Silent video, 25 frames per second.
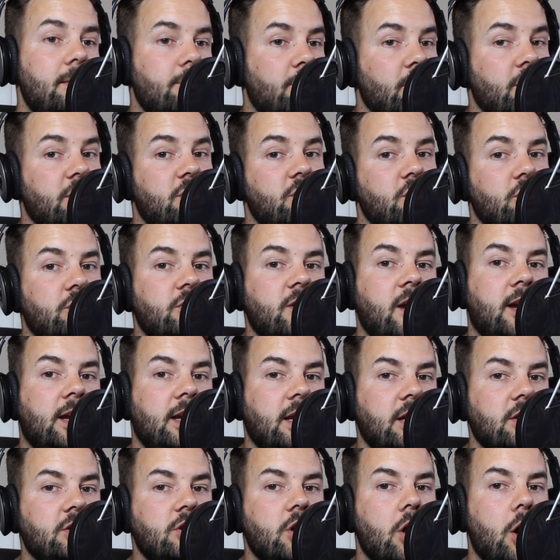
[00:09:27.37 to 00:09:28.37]
but it's just
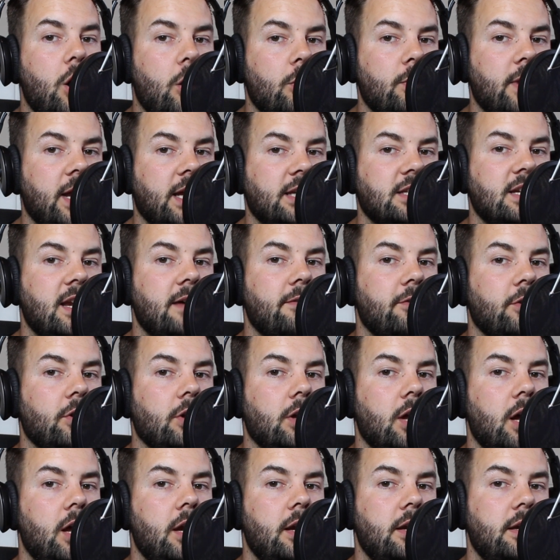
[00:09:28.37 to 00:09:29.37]
taken it to the whole next
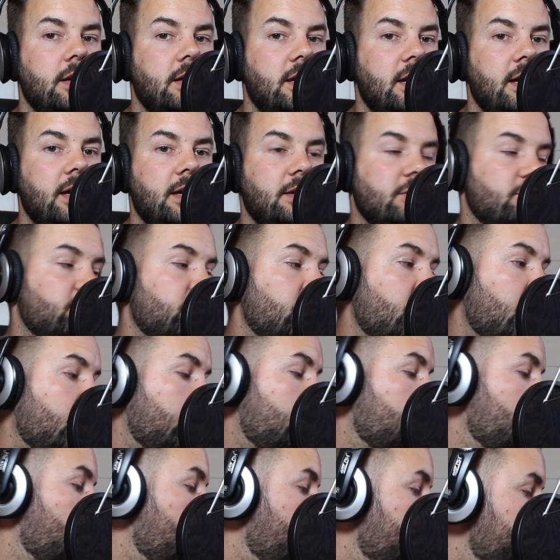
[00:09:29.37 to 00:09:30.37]
level, and it's
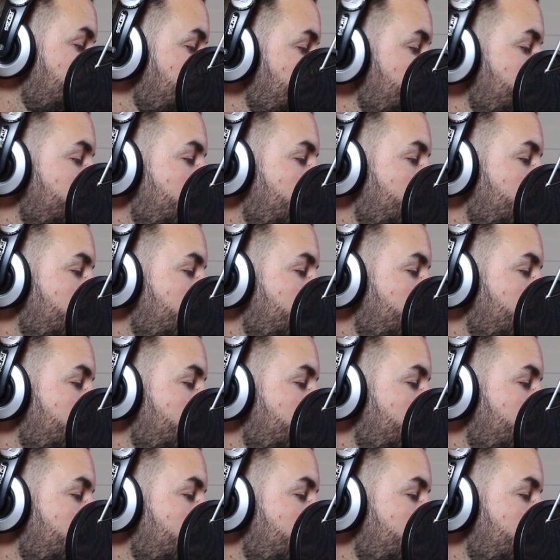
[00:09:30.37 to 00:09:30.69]
really cool.